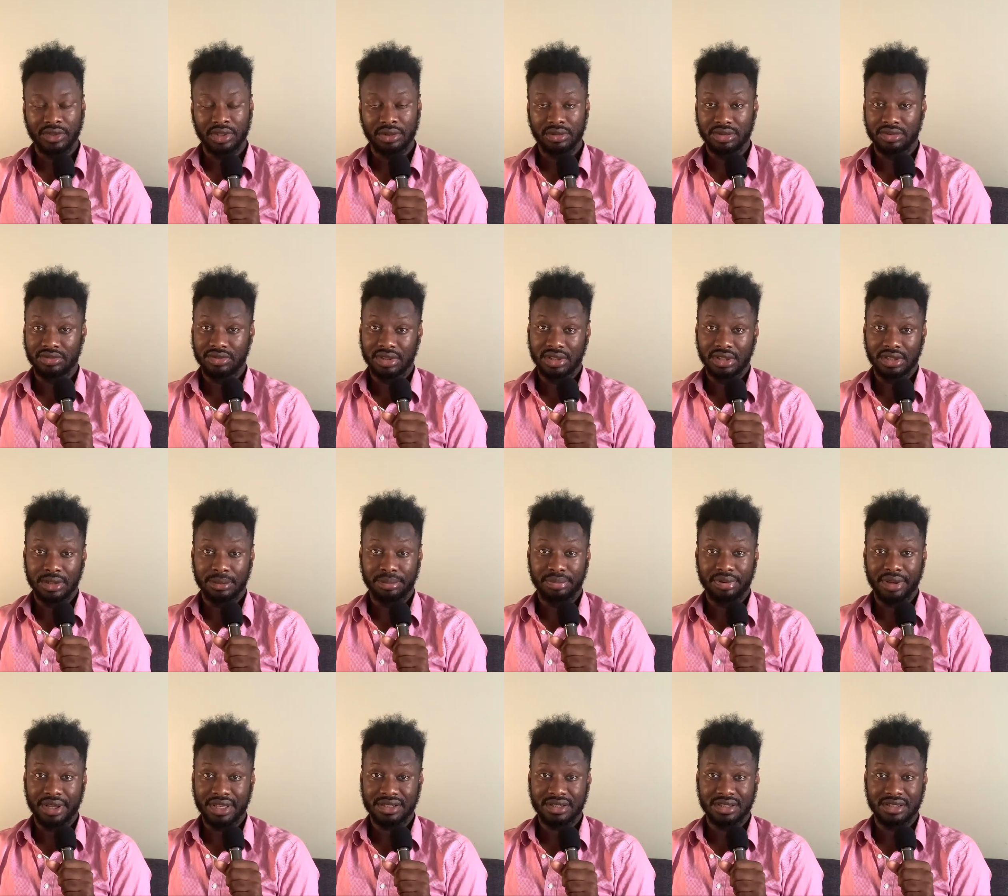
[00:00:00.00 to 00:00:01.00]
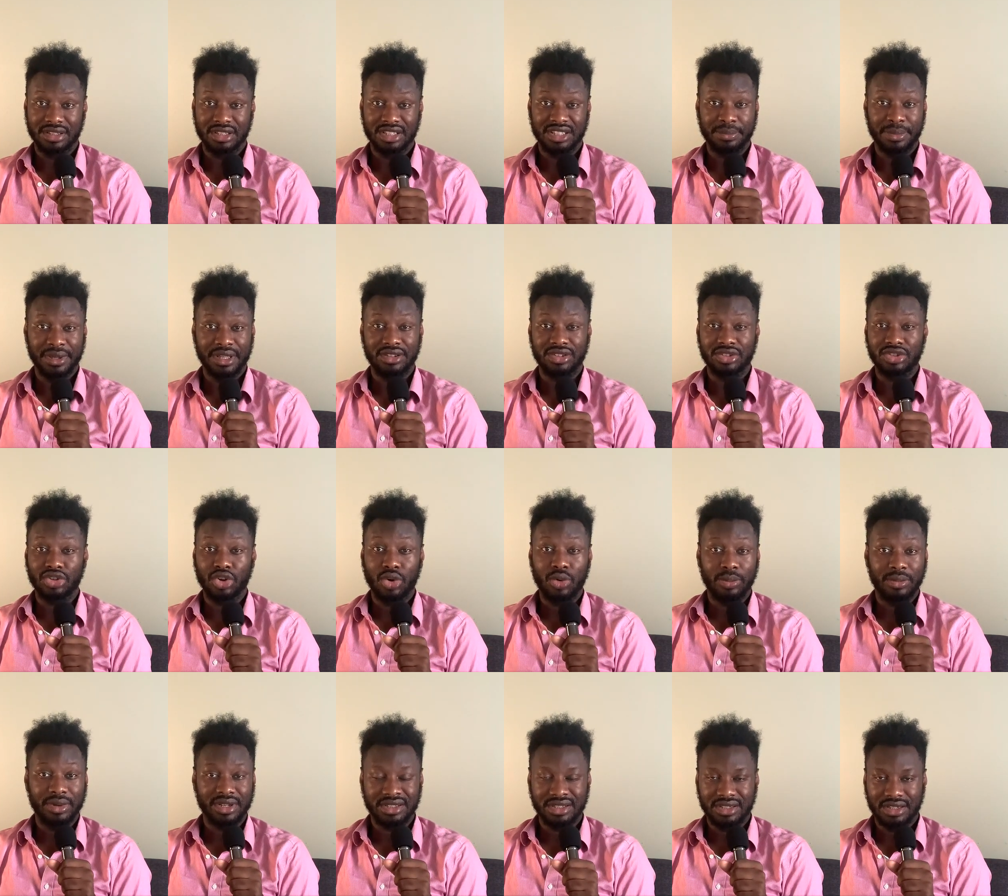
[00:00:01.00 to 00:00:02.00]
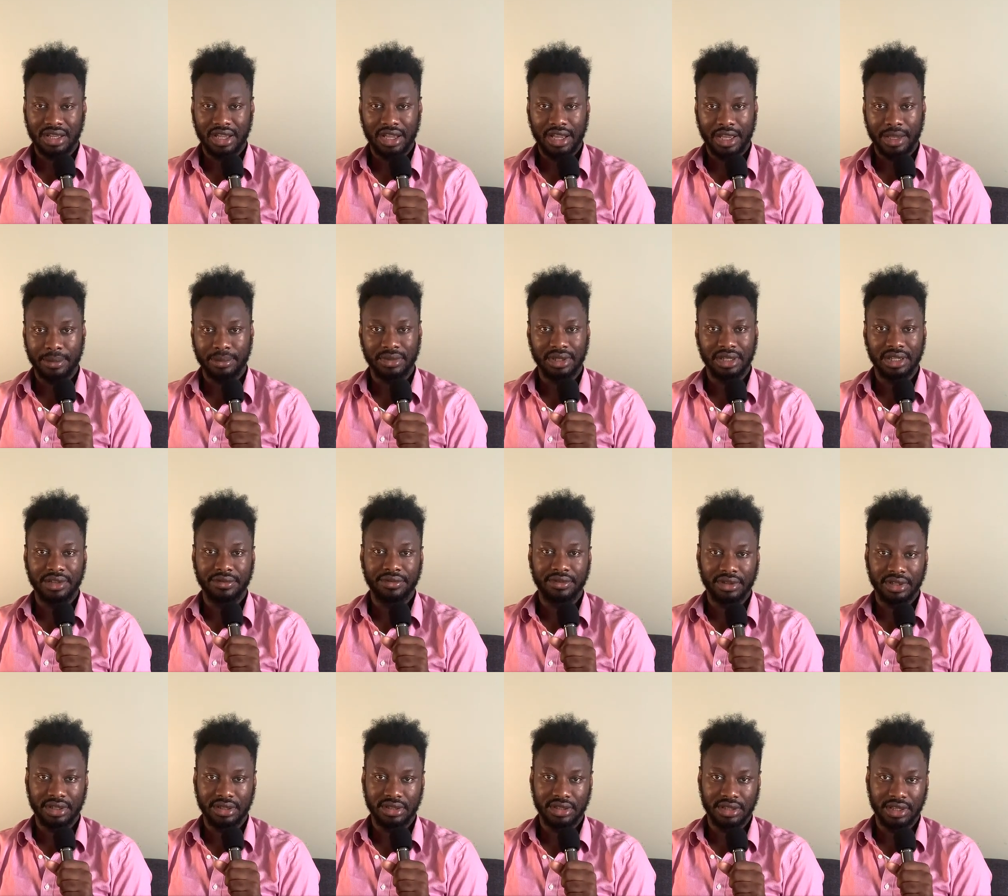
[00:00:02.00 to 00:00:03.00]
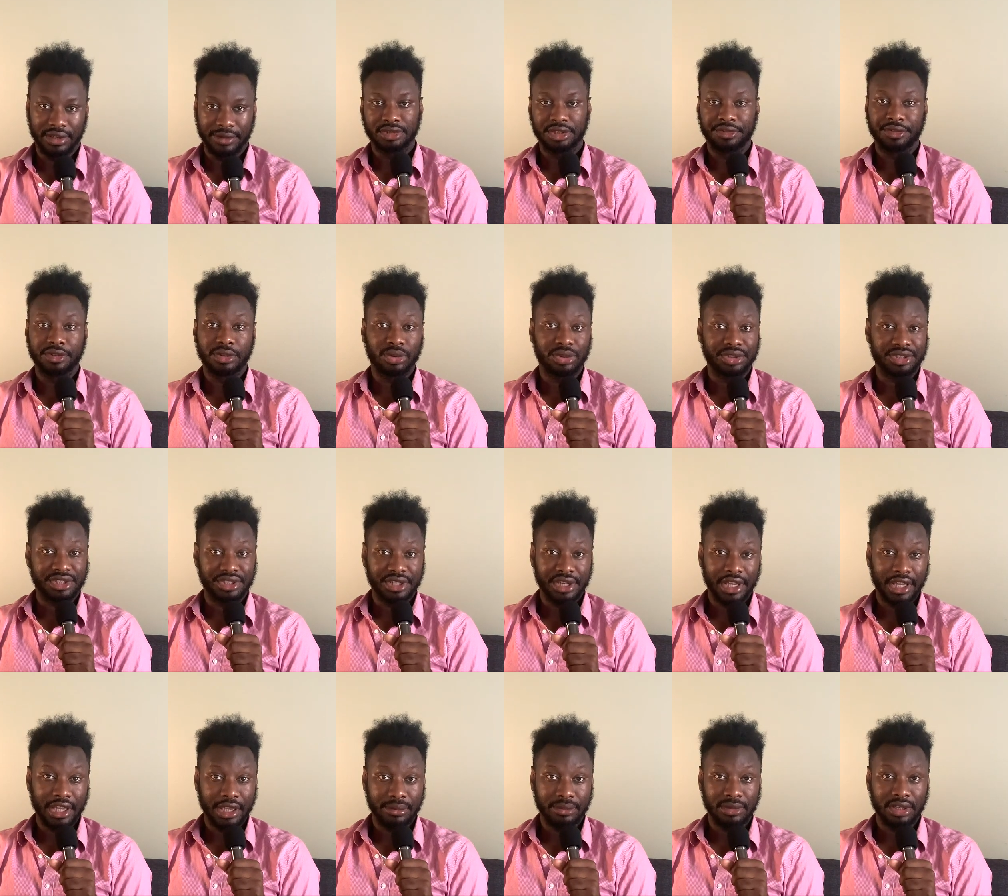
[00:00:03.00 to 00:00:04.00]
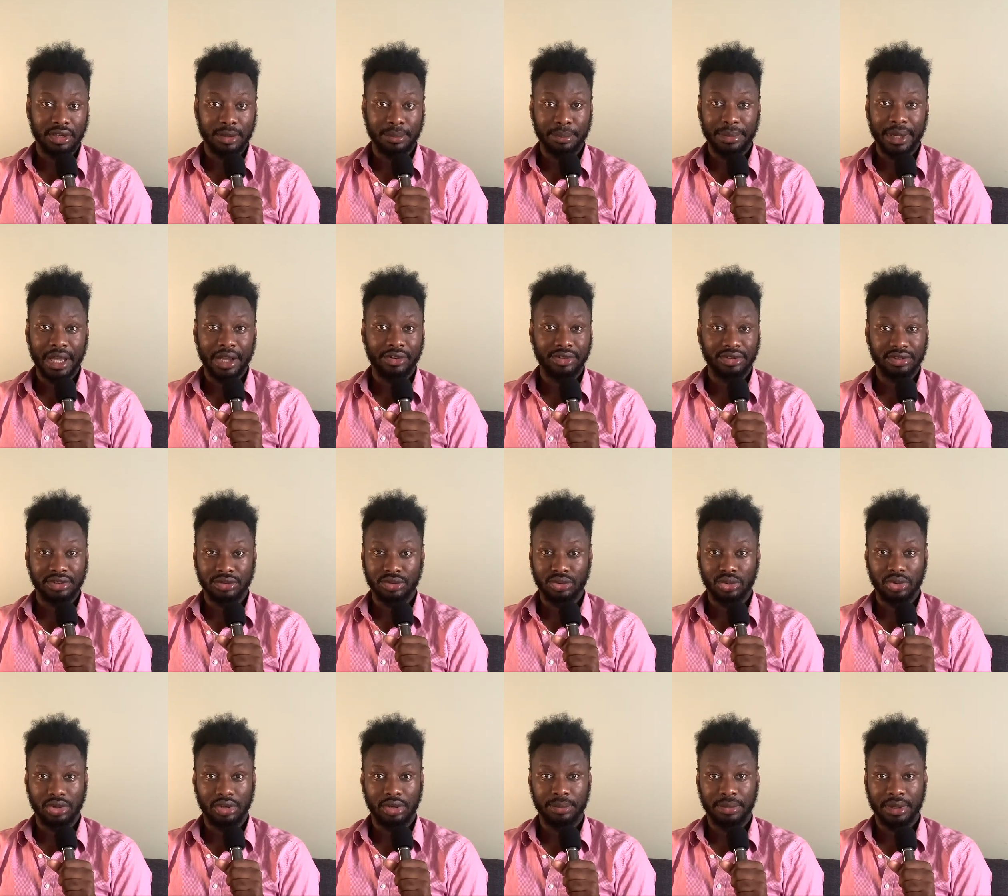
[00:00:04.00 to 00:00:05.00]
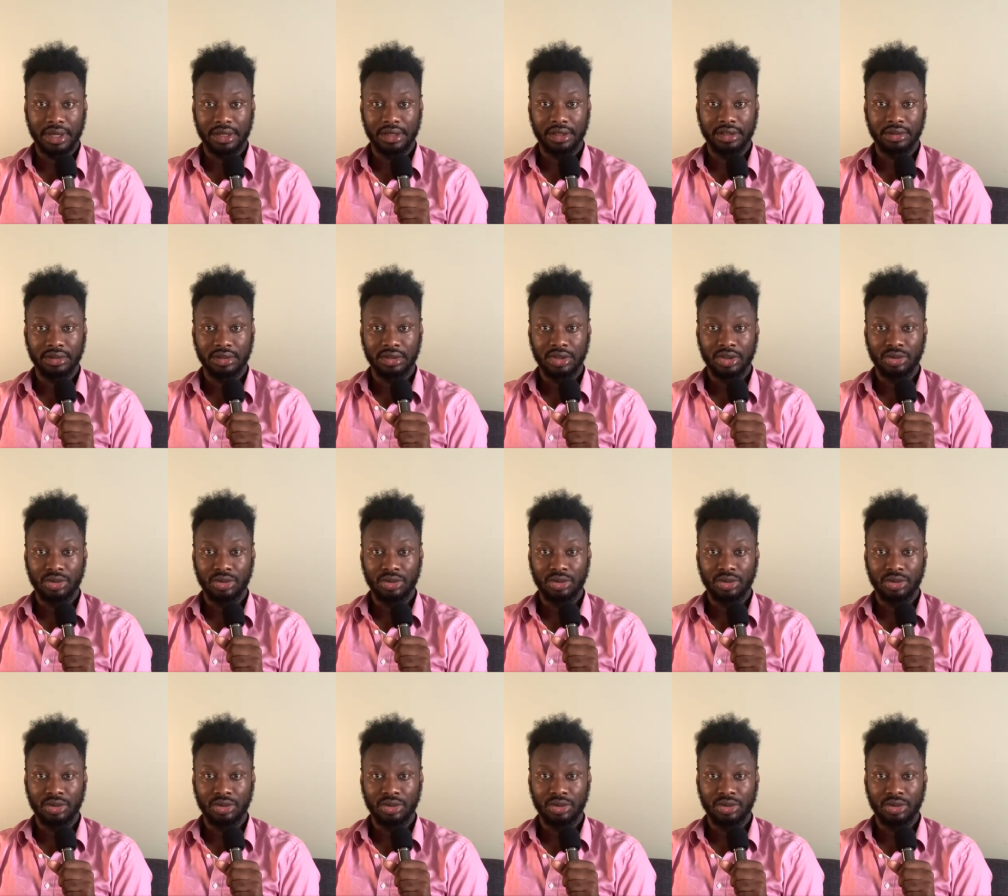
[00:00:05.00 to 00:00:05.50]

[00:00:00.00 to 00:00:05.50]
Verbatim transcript: It was really depressing to spend so much time living in debt. You feel ashamed and embarrassed to talk about it,